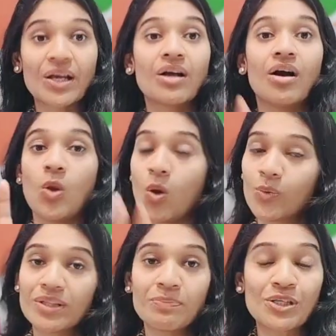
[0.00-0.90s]
along
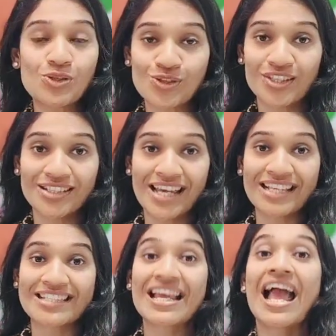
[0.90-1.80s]
with the pictures of the
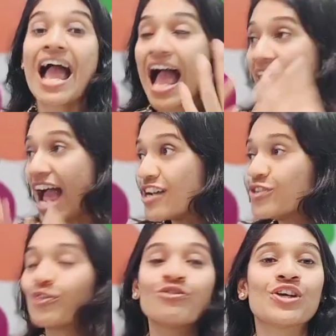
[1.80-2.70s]
text and your
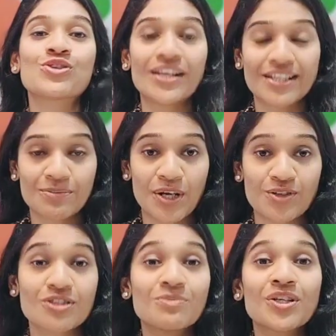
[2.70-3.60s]
facial
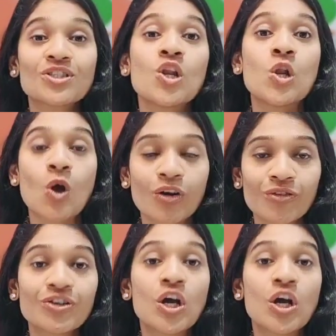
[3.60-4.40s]
expressions, because a lot of